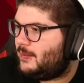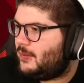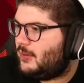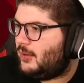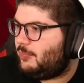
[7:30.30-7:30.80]

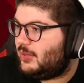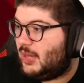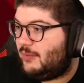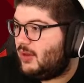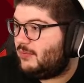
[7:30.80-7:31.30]
But
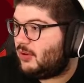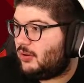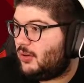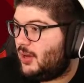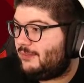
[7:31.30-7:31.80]
yeah, I've never
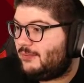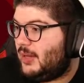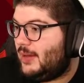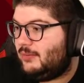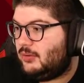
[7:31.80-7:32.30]
heard
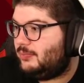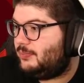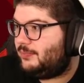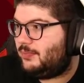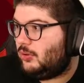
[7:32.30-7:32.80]

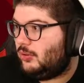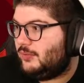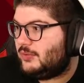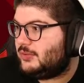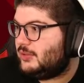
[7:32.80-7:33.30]

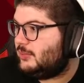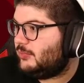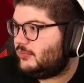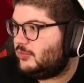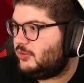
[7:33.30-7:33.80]
of this team
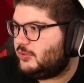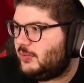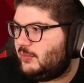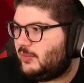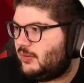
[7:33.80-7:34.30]
before, to
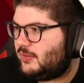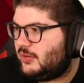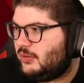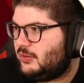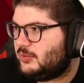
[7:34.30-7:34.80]
be
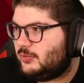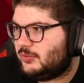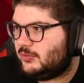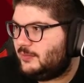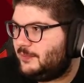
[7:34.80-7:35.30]
perfectly honest with you.